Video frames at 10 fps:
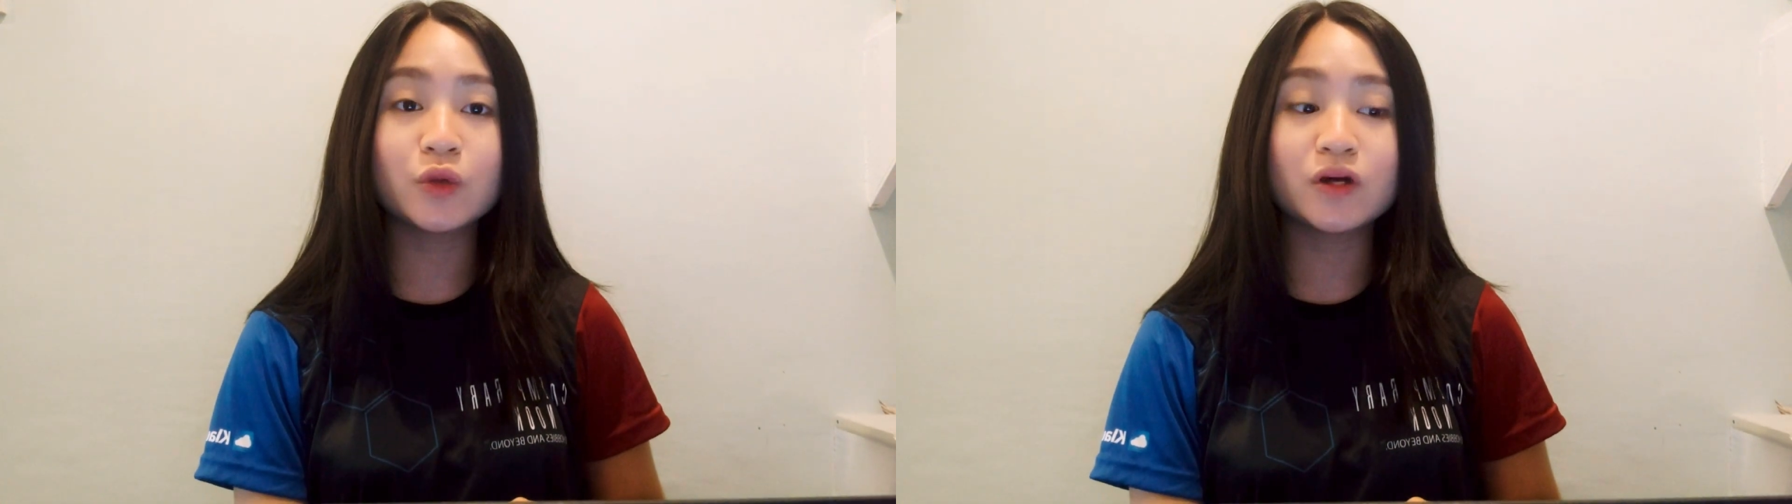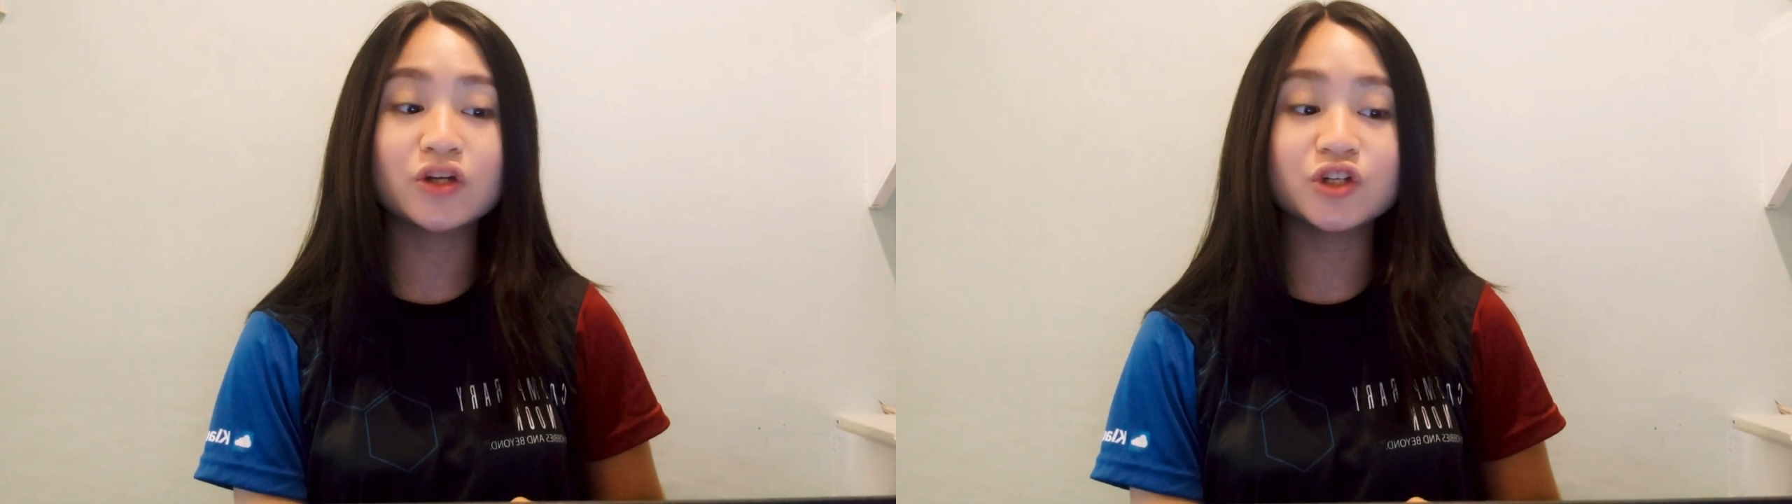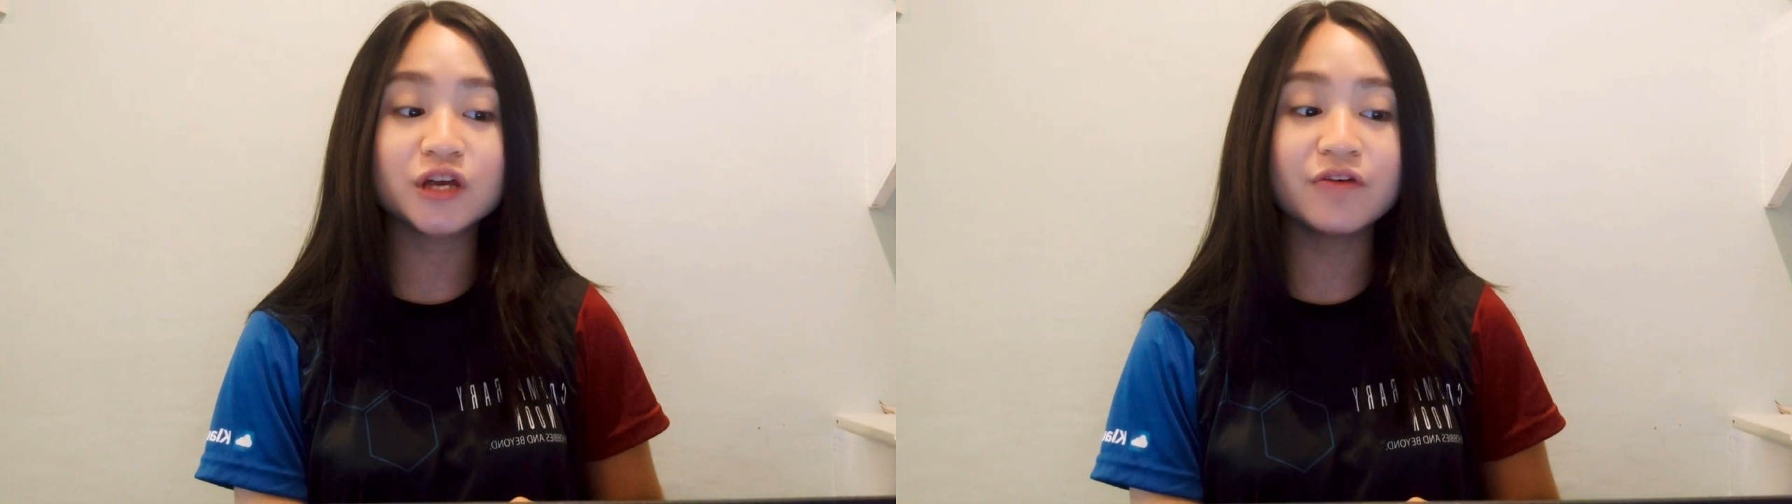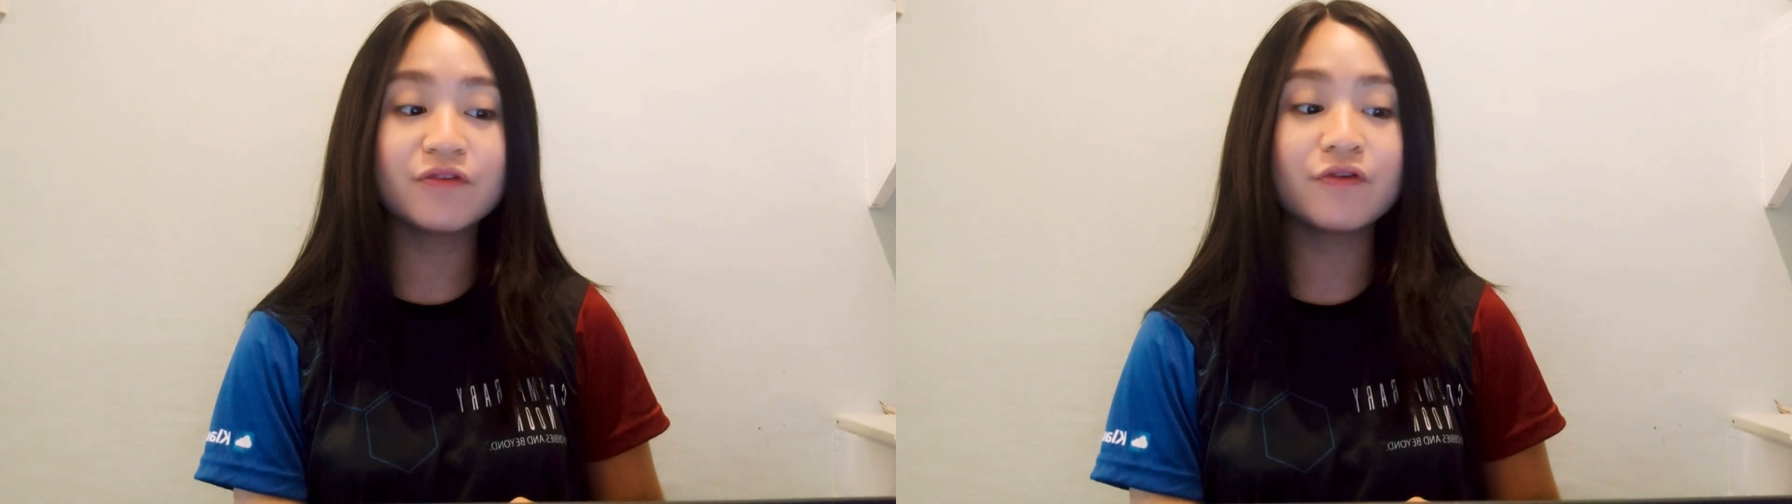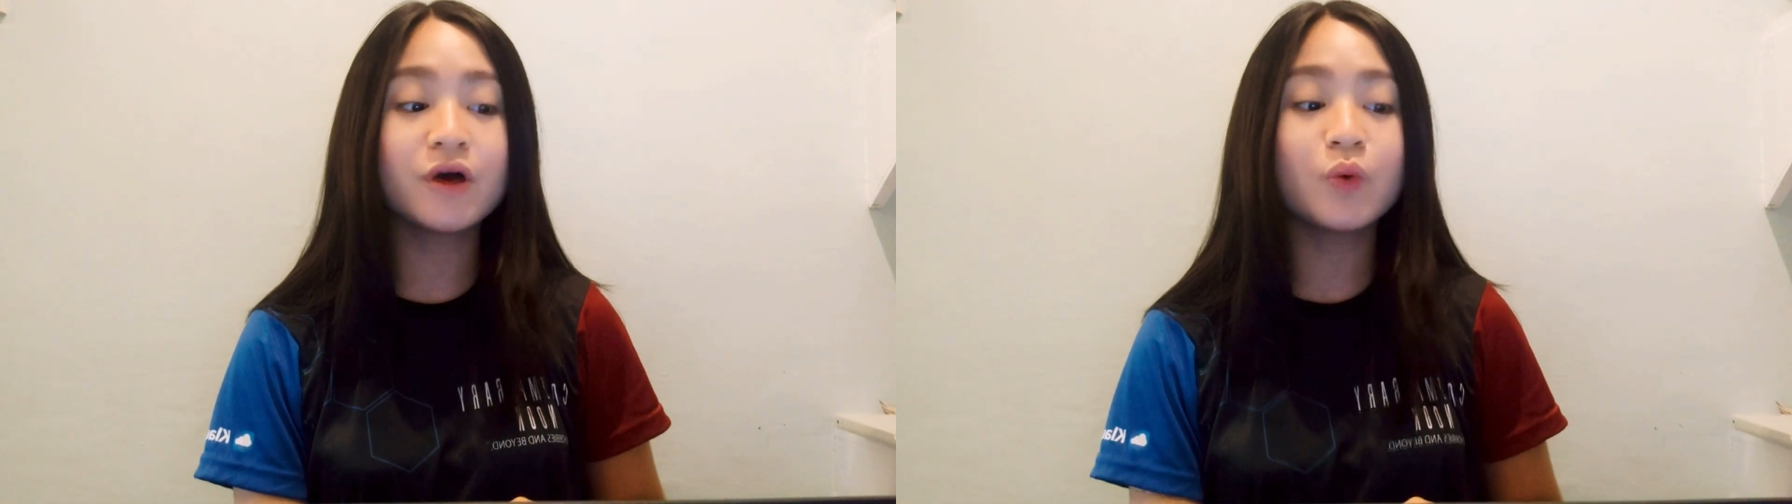
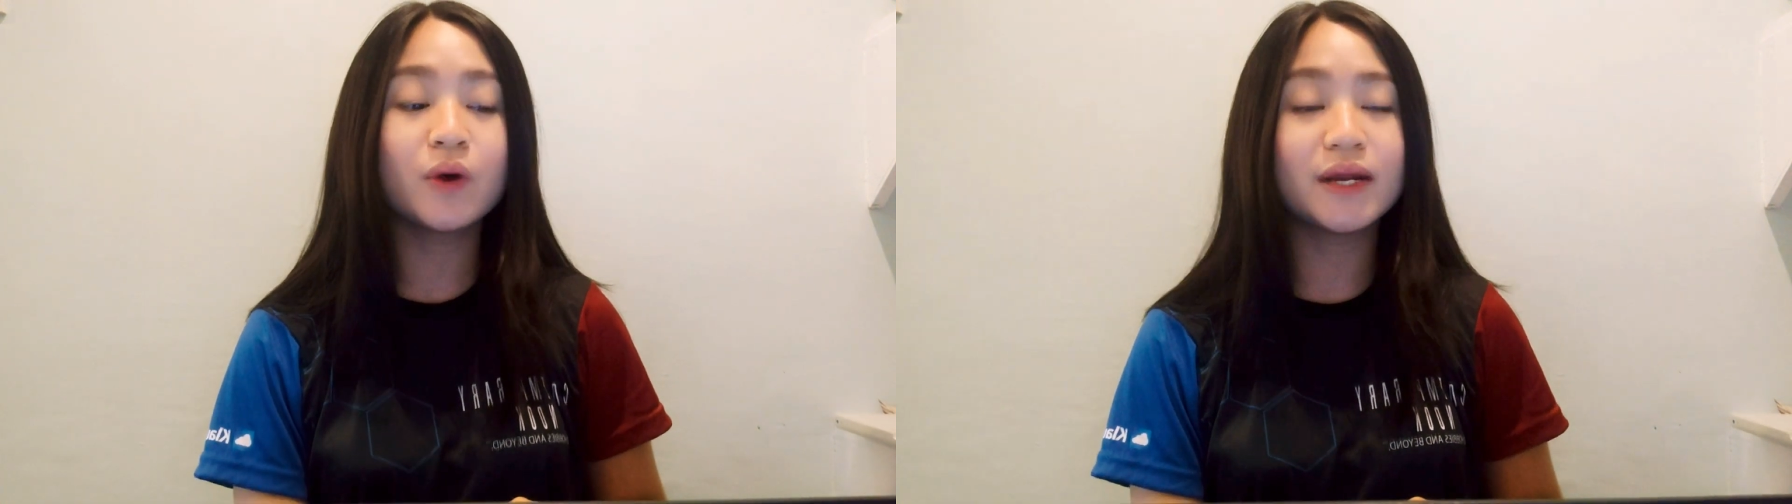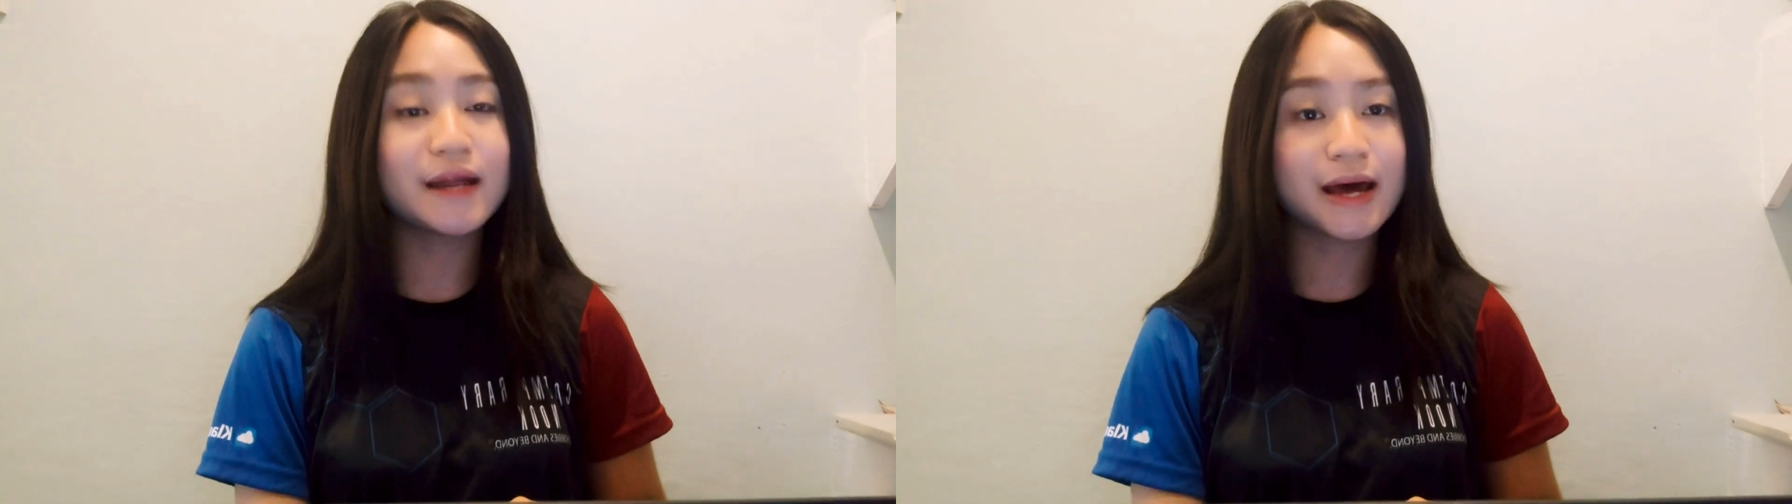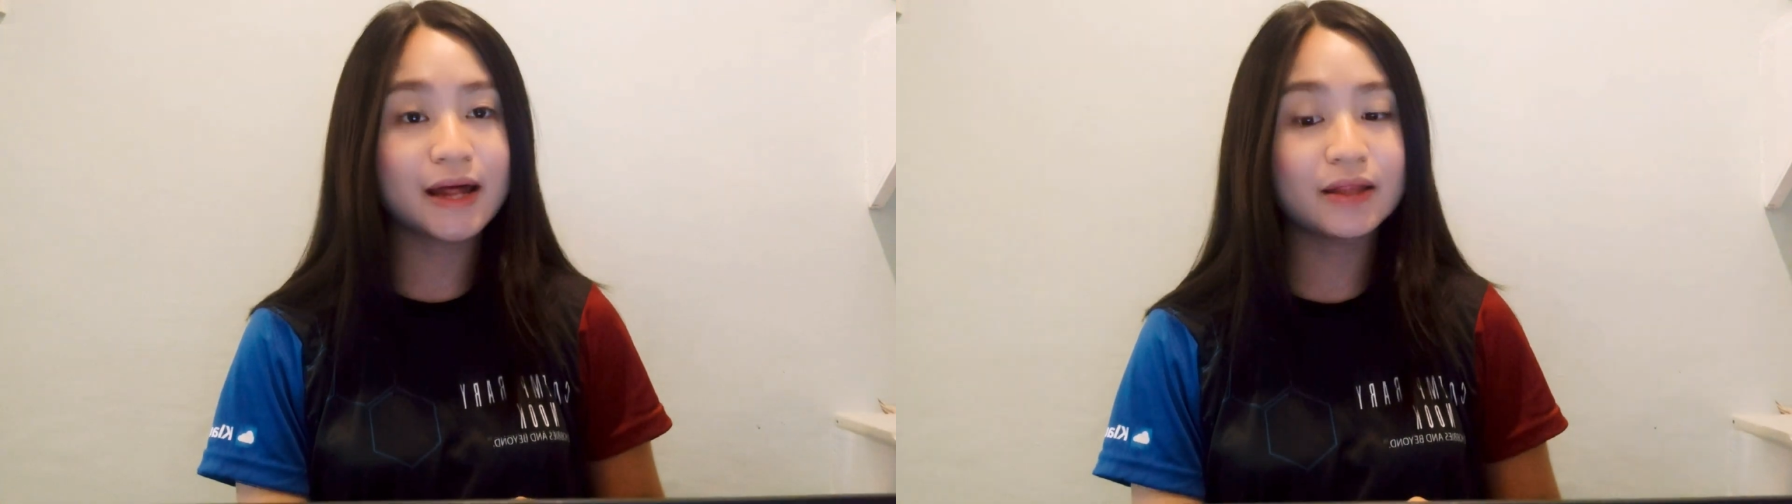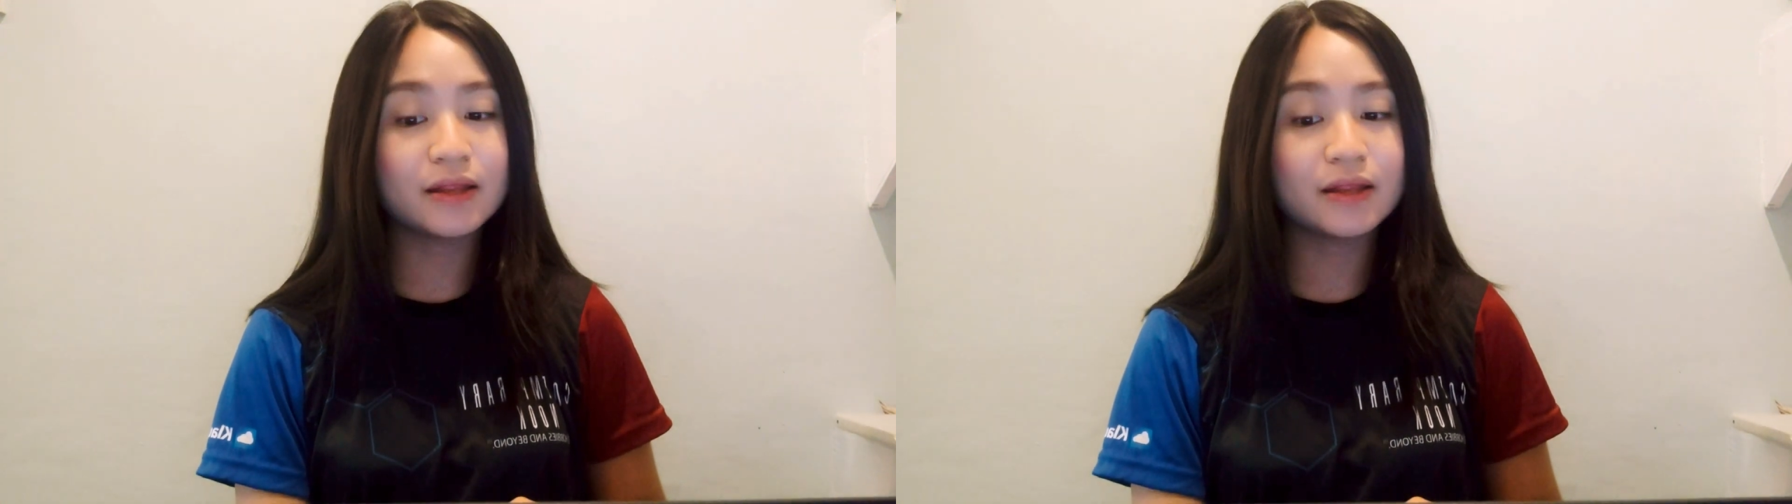achieve with an ad.